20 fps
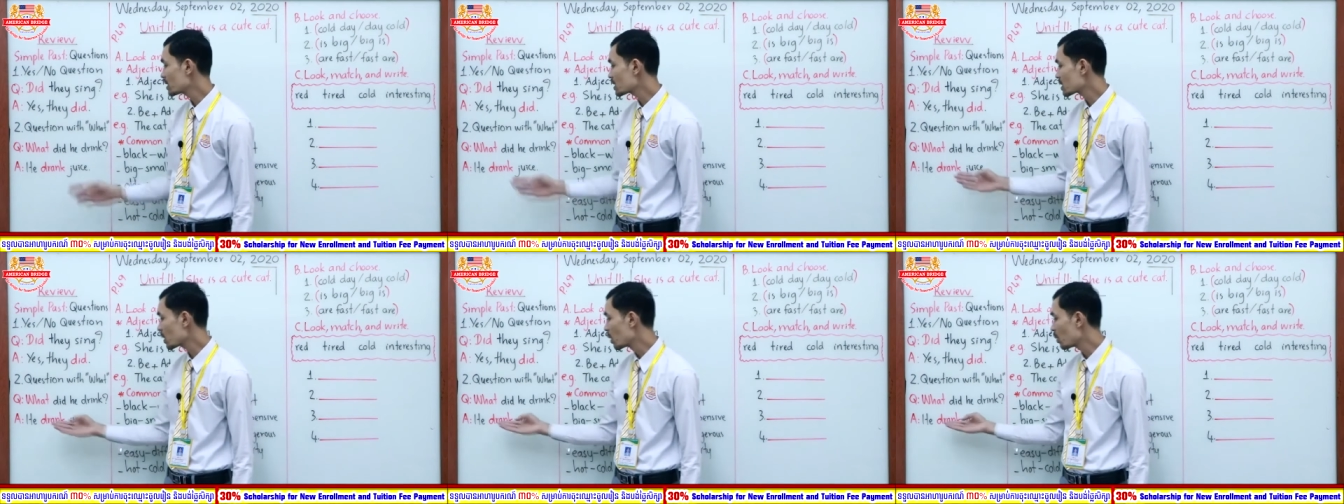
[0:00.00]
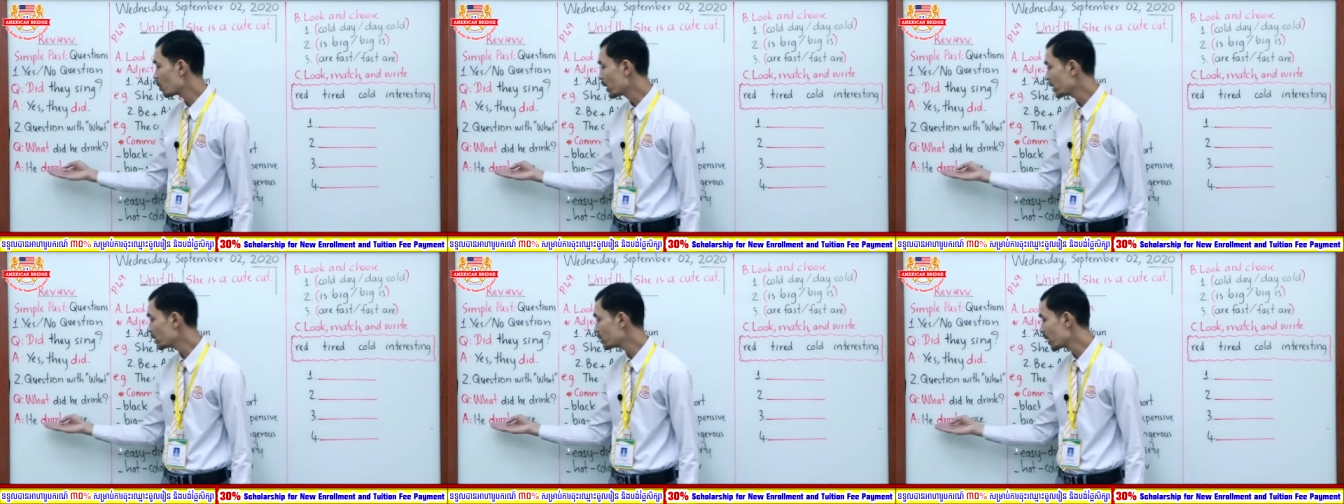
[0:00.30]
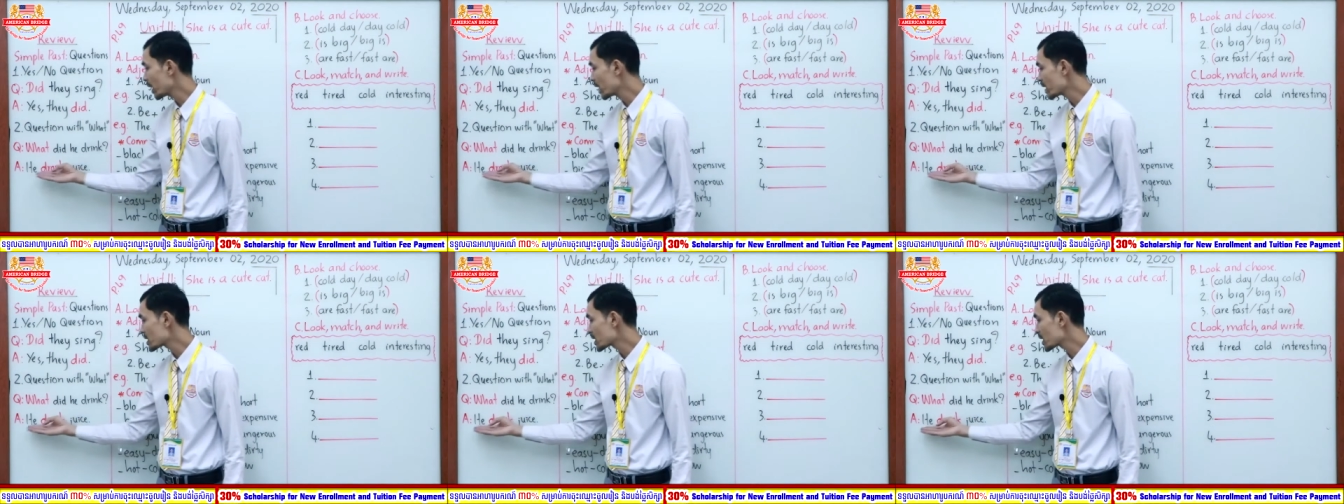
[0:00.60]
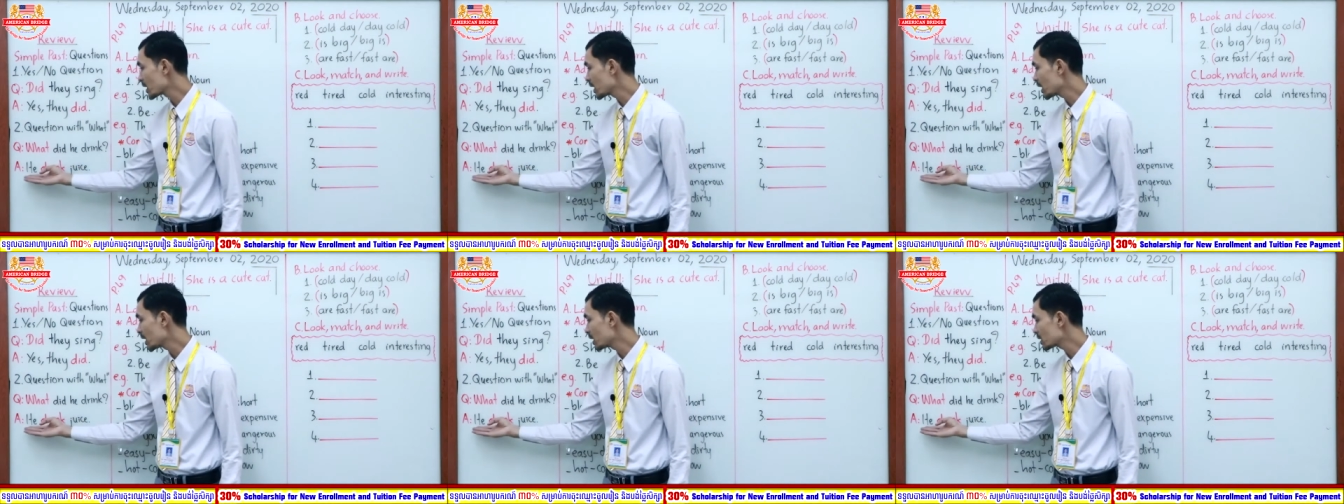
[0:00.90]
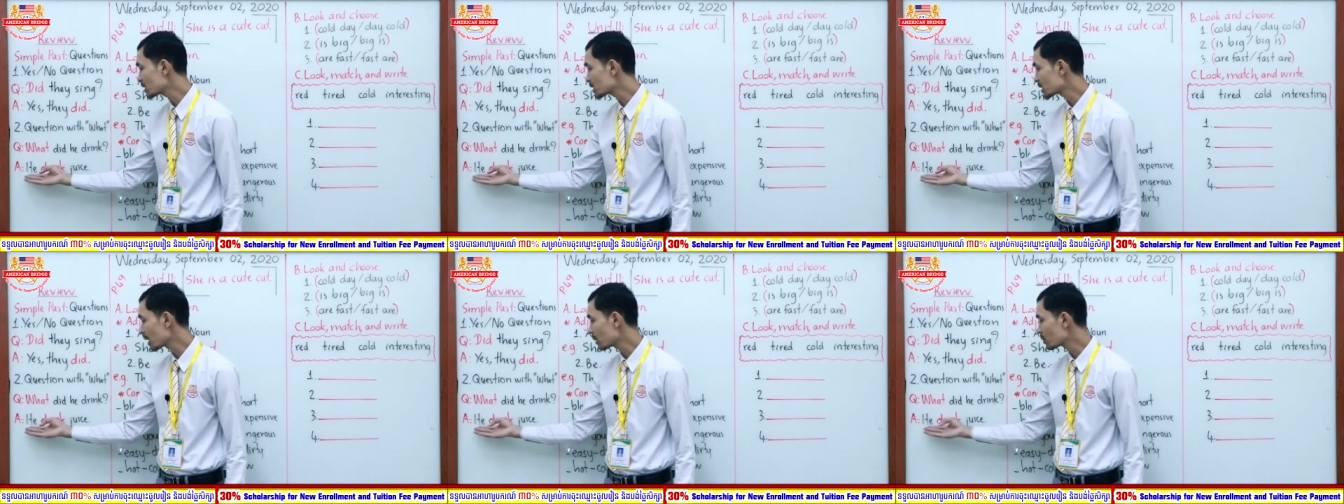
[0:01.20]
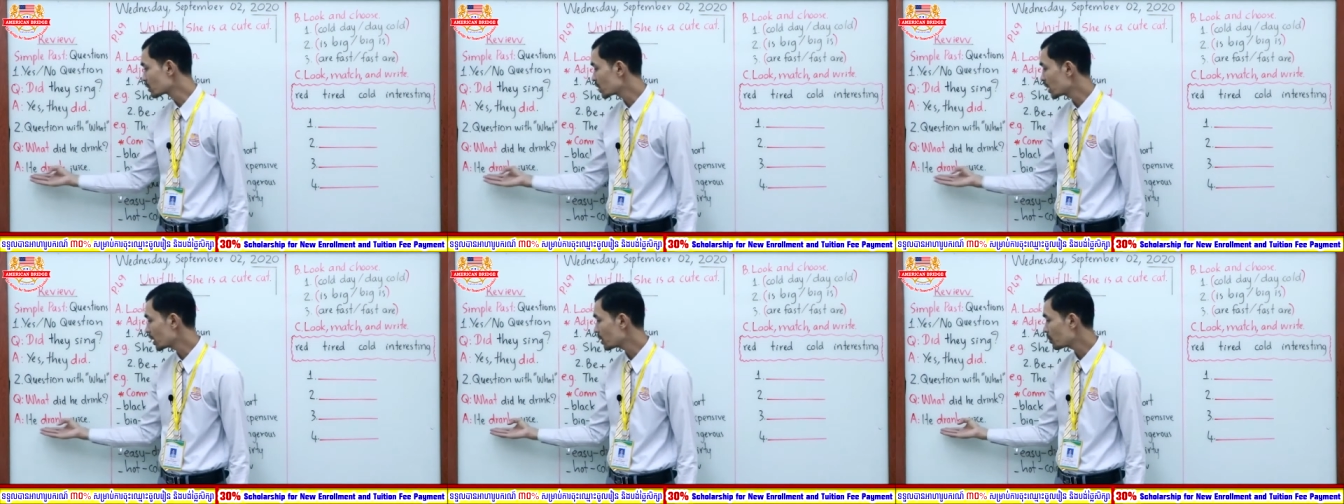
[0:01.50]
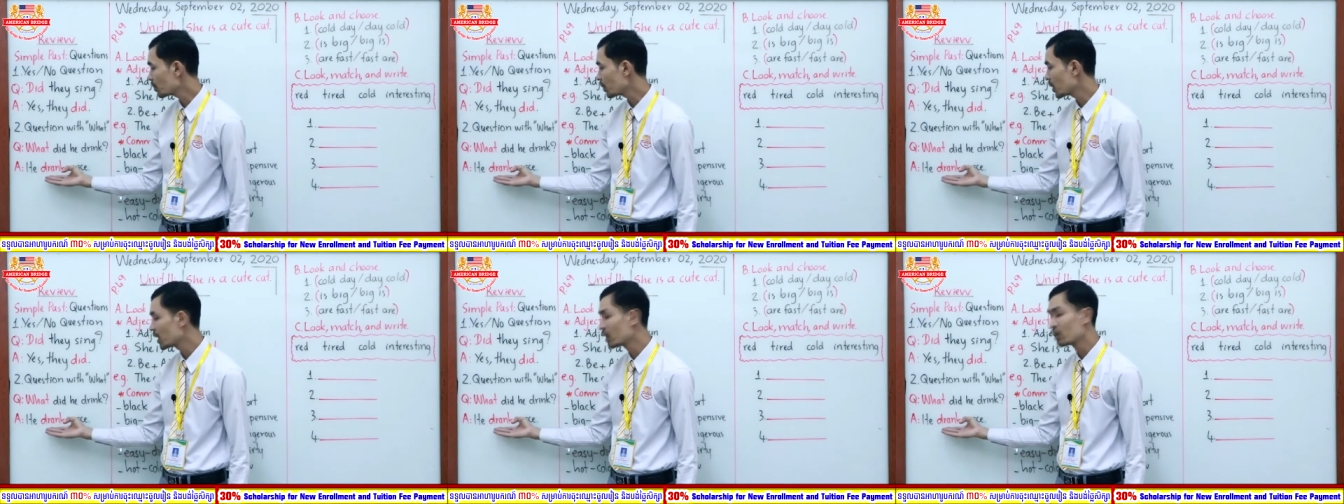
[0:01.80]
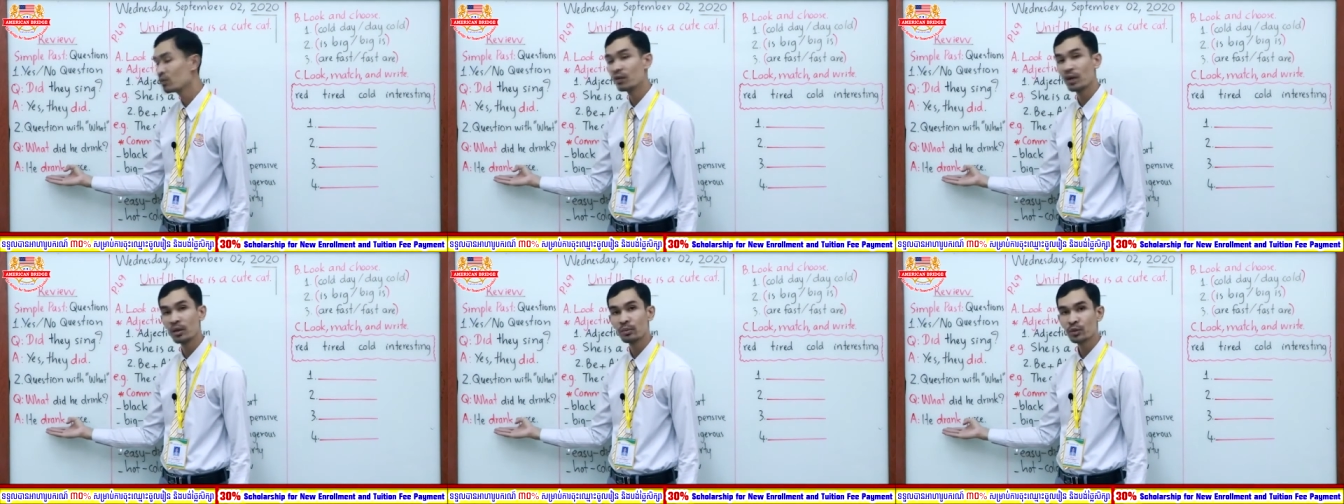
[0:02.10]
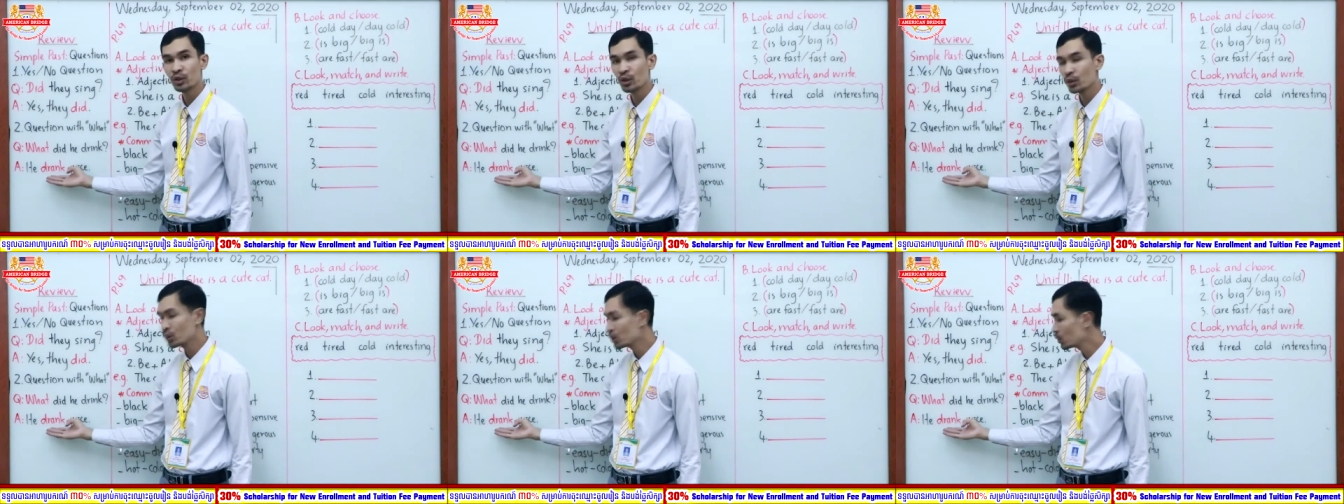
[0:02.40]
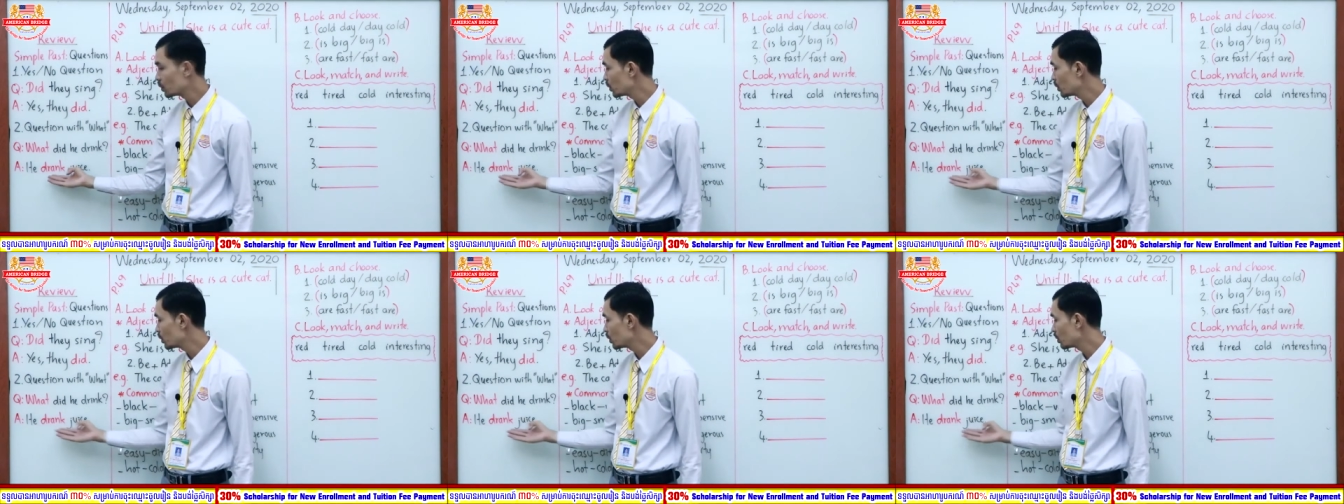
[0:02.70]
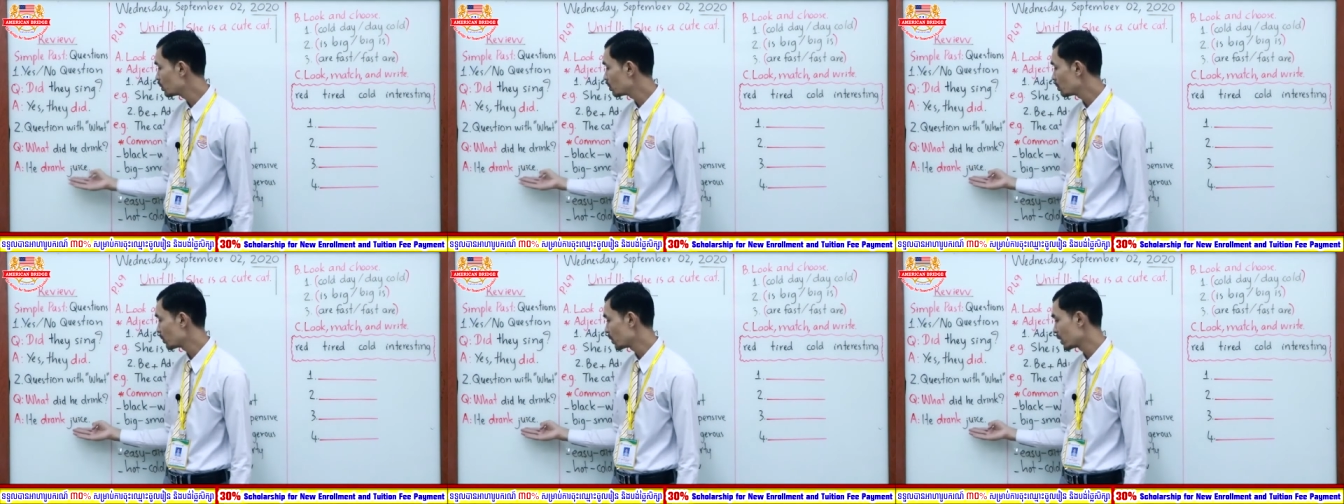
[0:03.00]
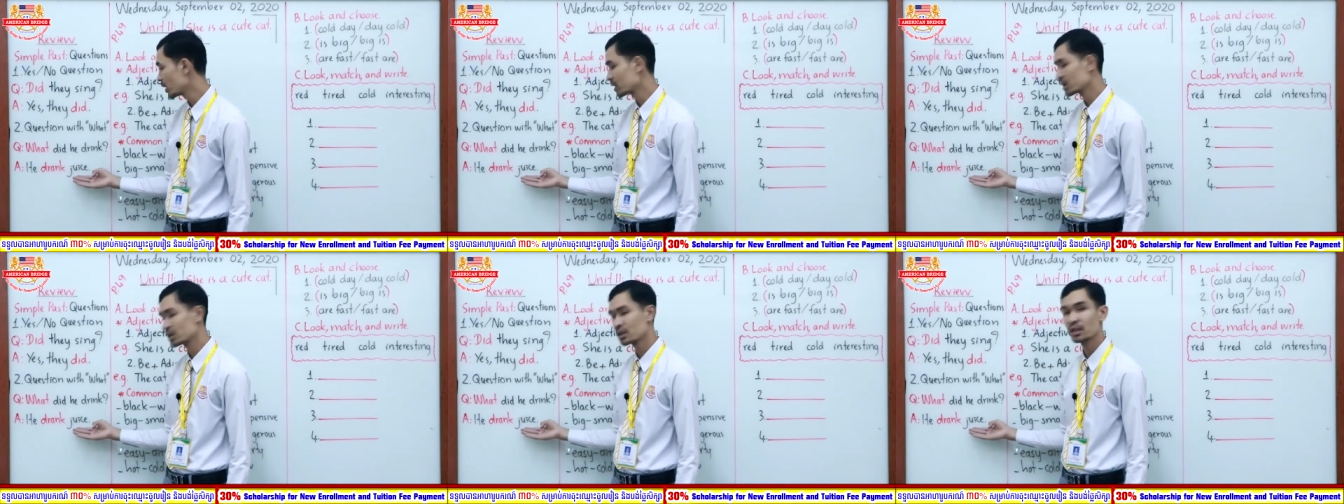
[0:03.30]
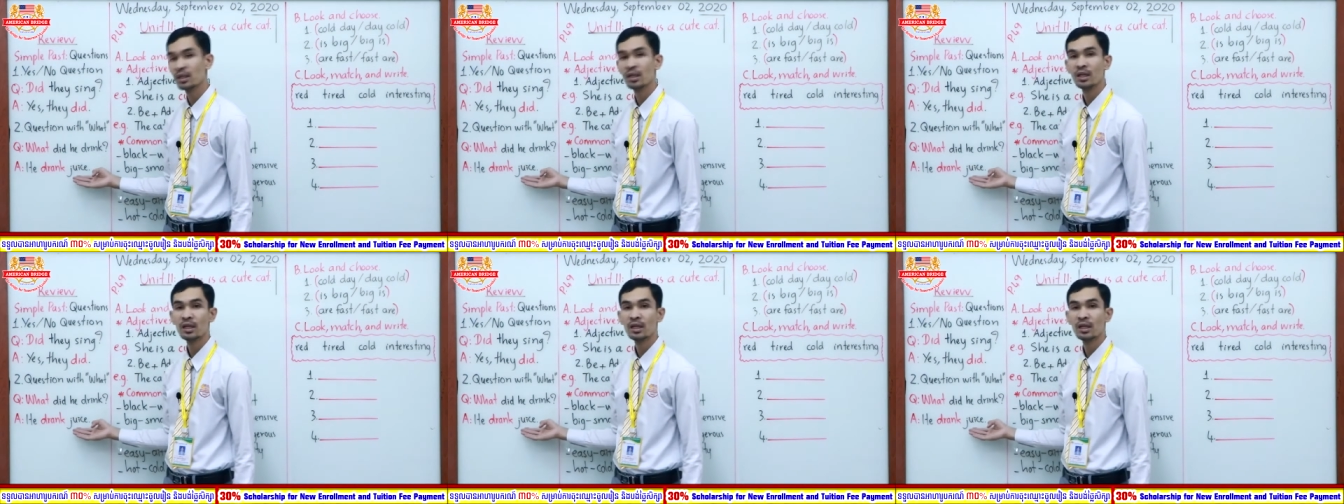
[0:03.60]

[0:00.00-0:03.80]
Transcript: so when you answer subject plus verb to plus